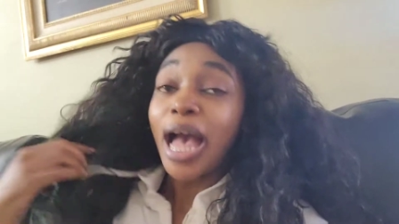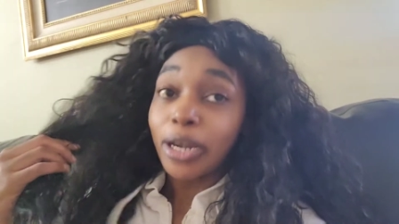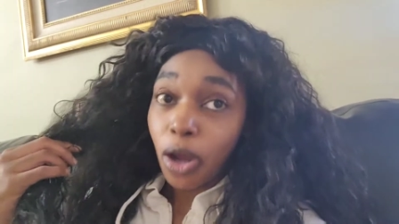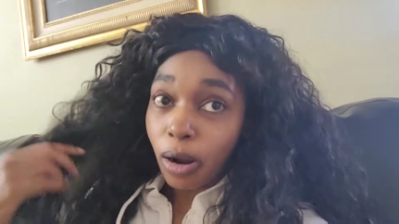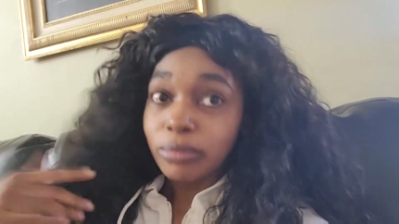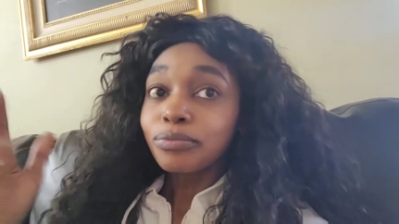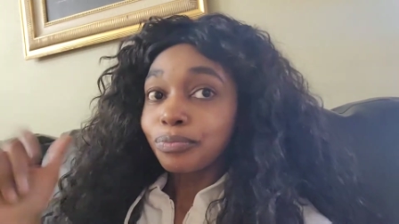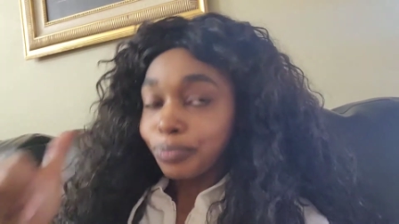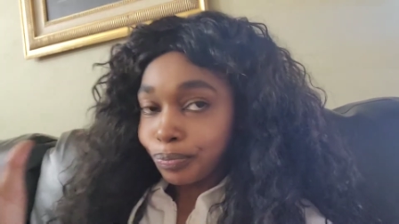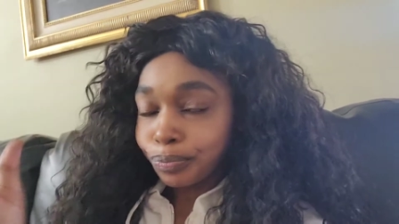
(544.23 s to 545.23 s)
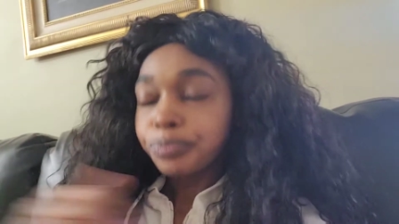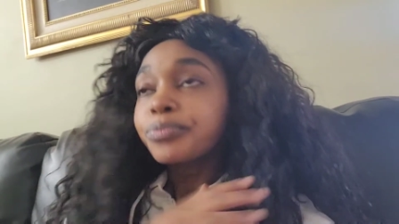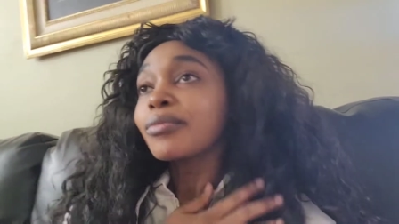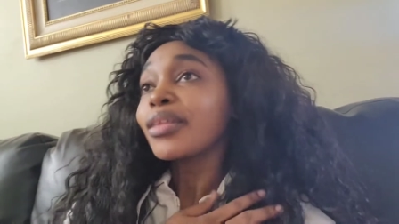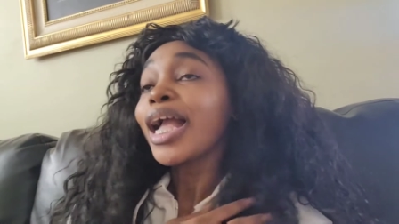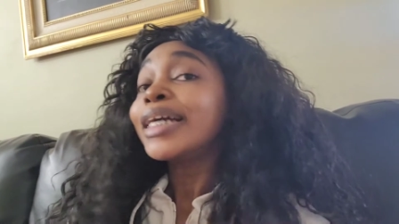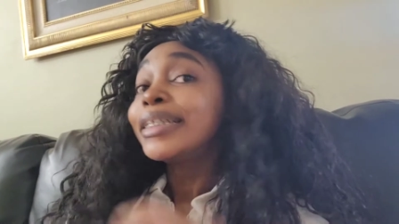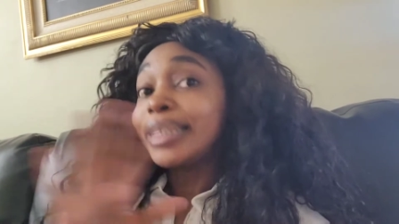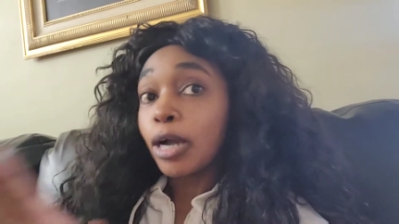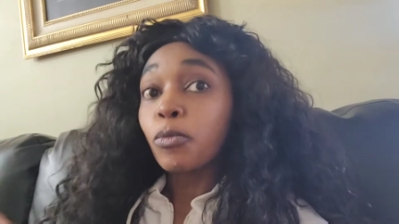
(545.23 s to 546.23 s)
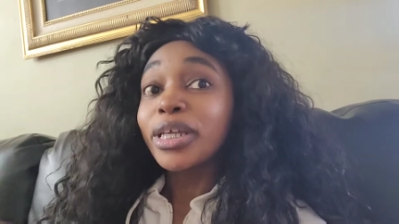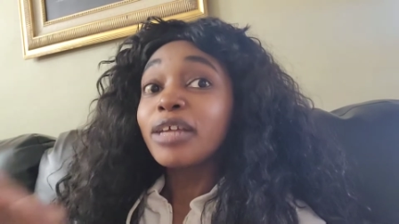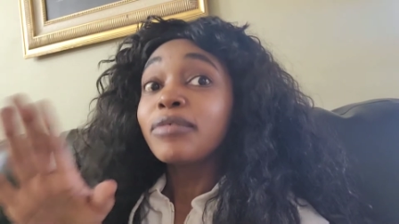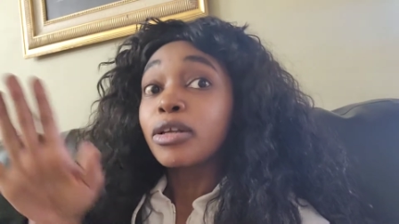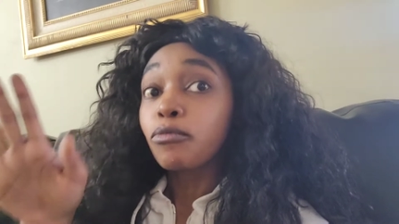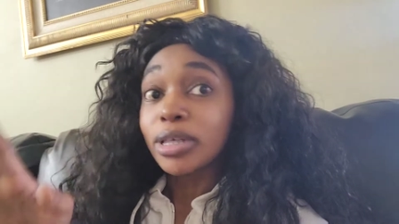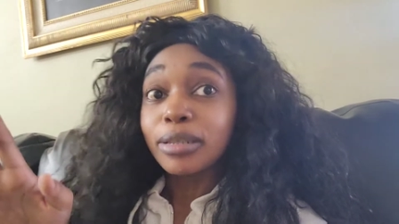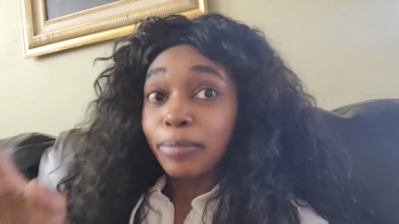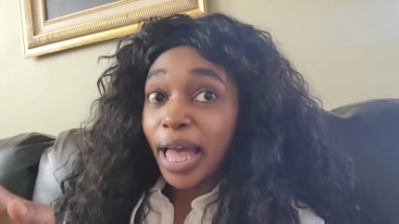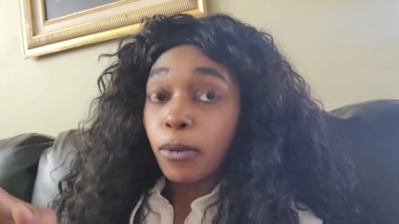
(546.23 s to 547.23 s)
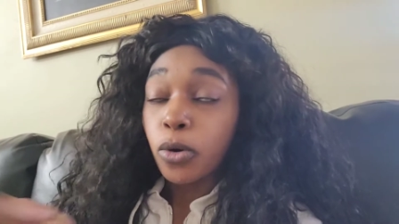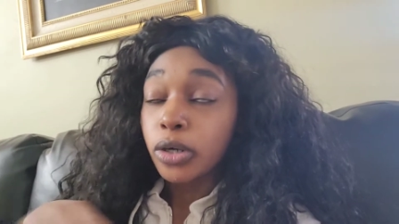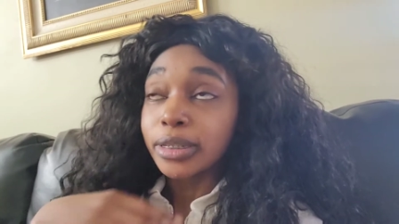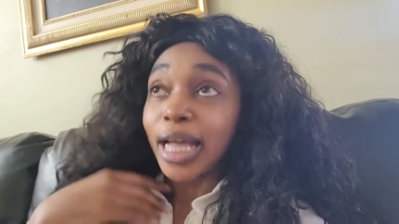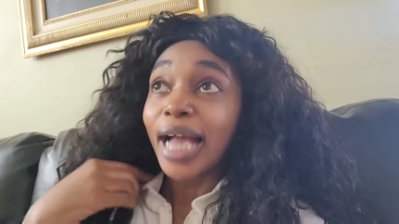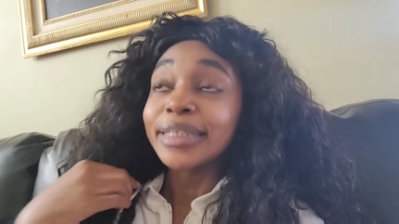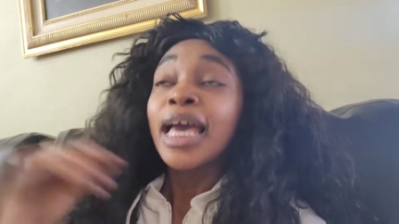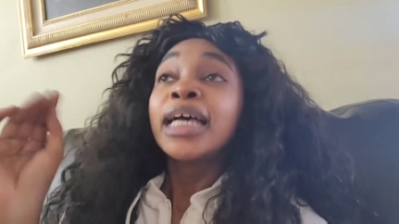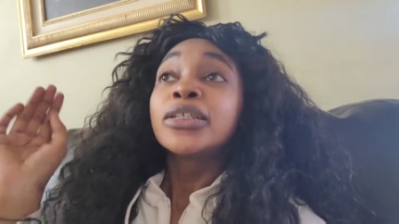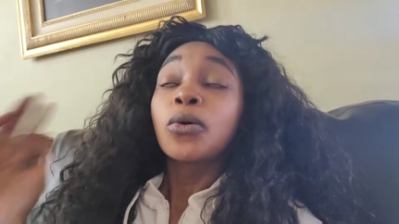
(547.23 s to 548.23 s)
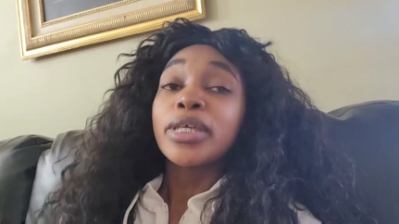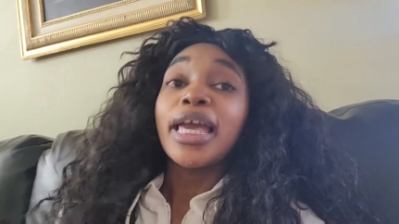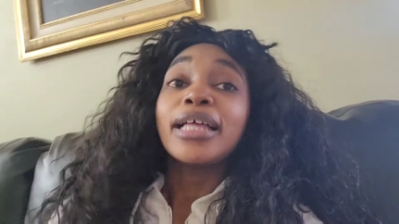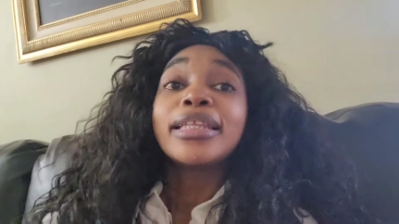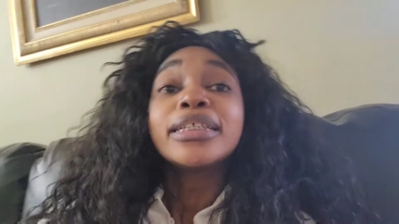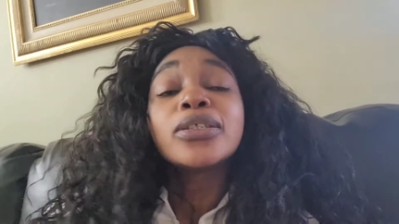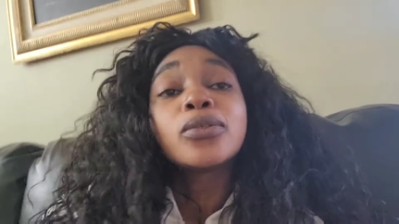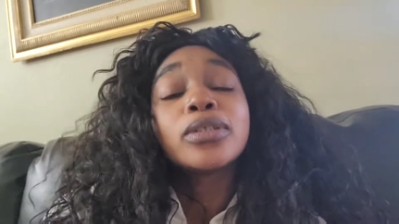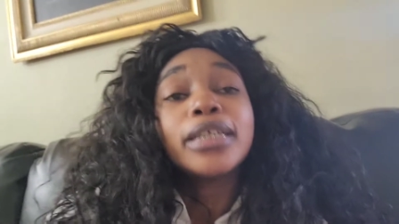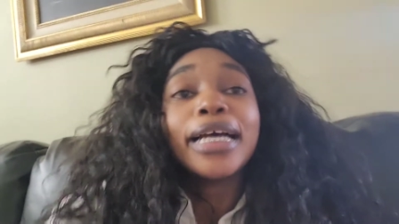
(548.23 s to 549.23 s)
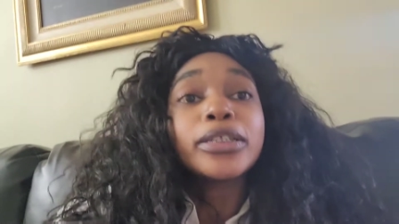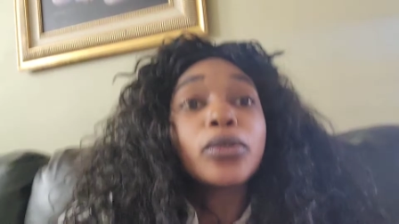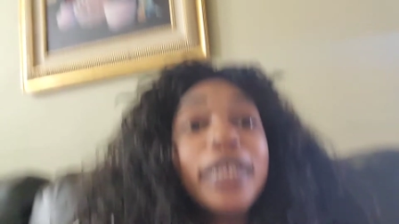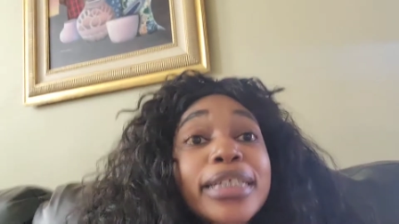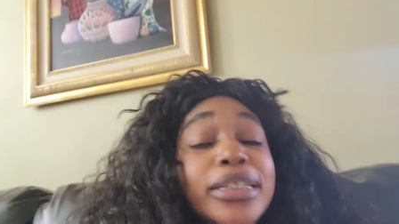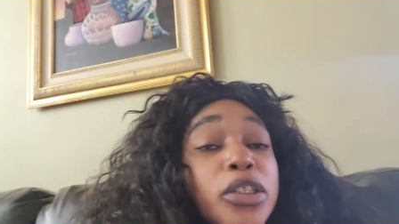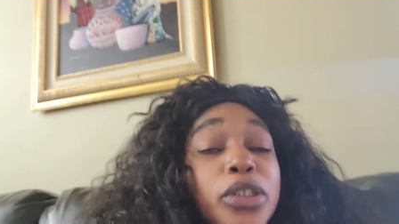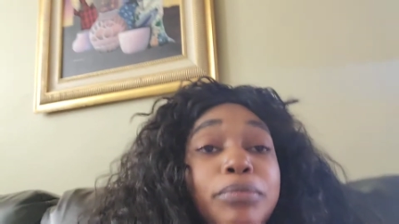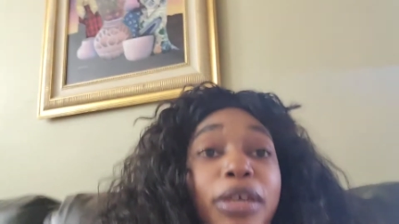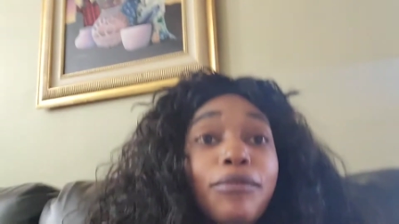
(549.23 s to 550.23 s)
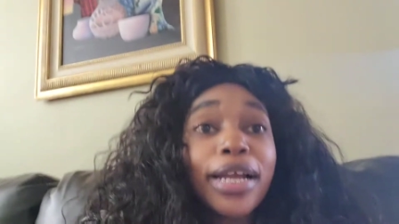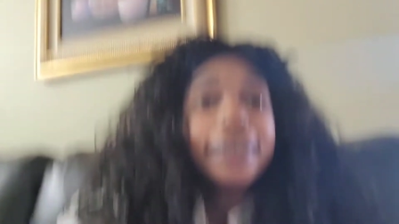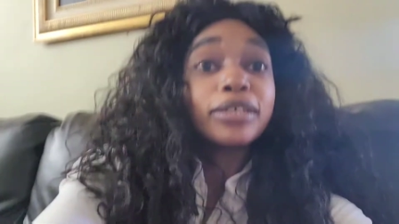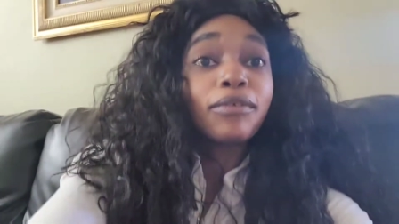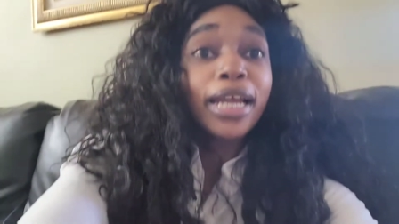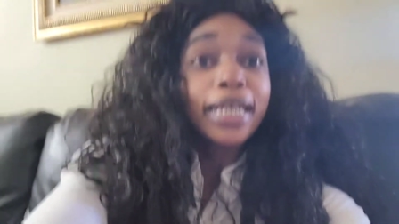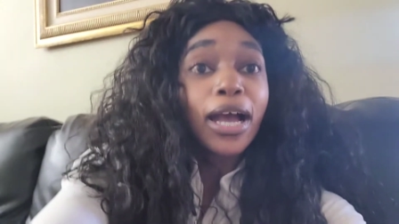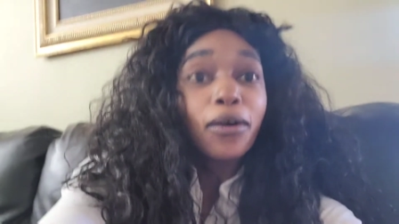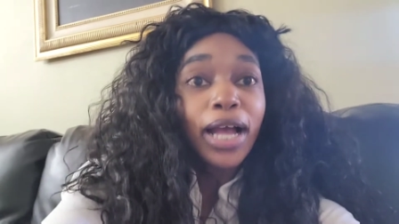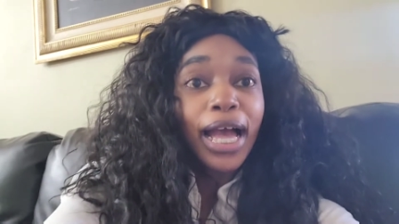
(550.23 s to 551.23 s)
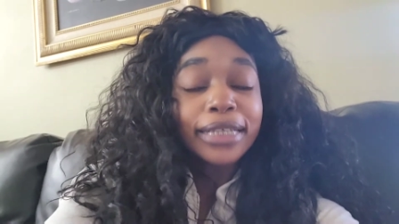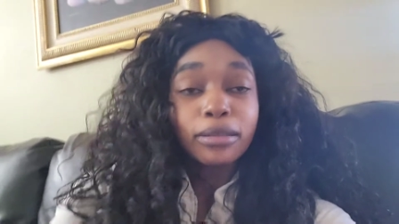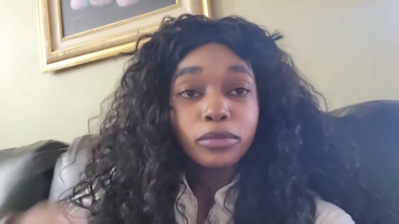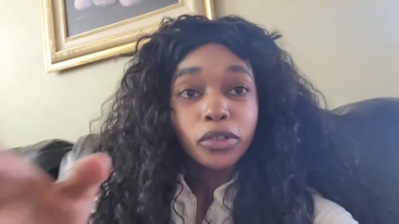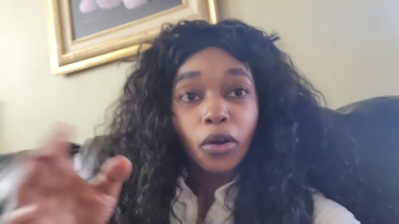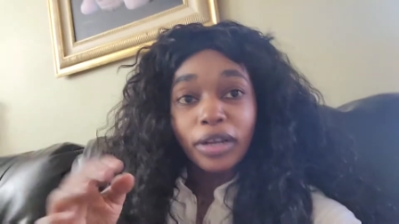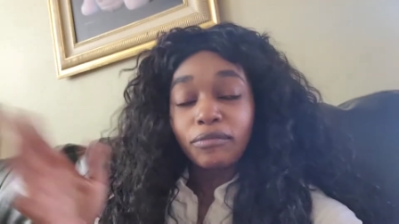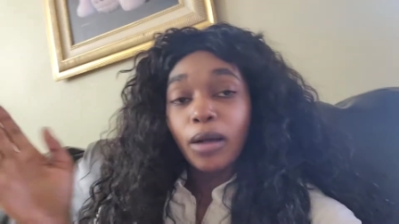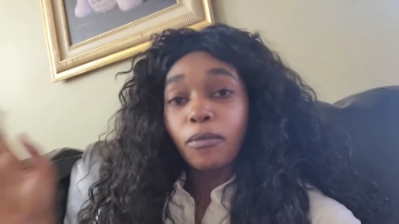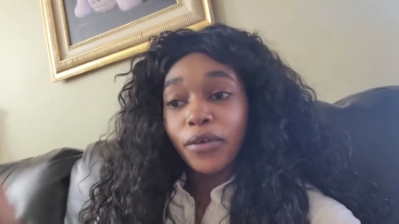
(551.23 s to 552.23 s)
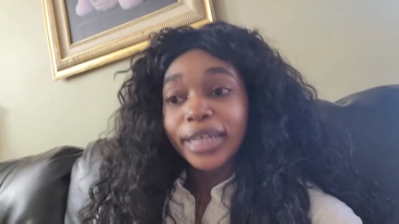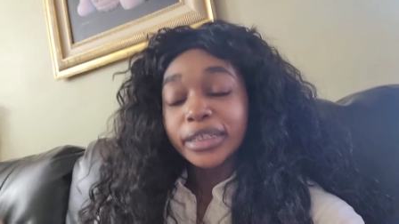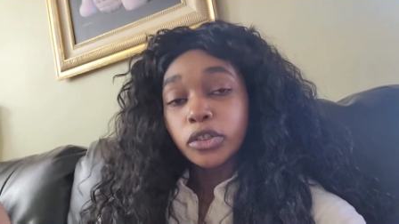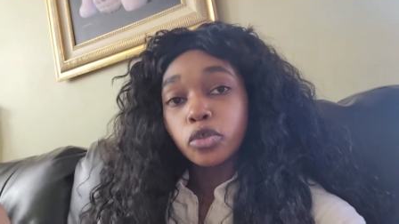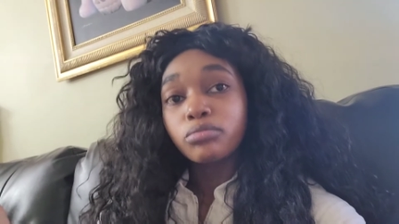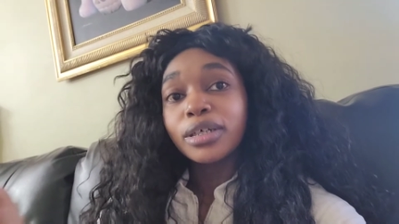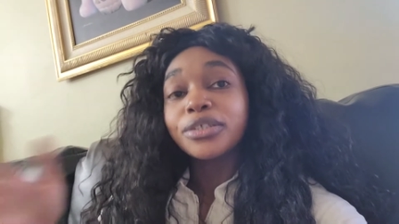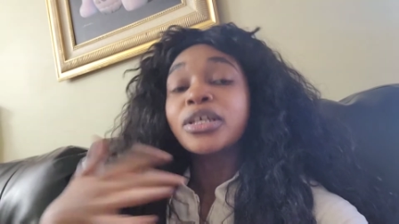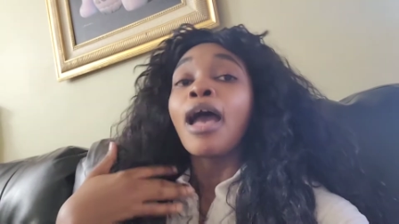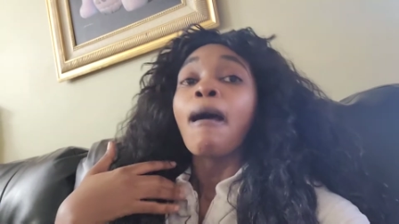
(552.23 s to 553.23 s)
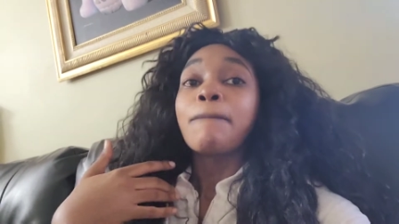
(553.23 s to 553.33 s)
i know hmm yeah we live in a really bad world guys so yeah this is yeah so this is just me ranting right now guys i'm sorry if i'm ranting too much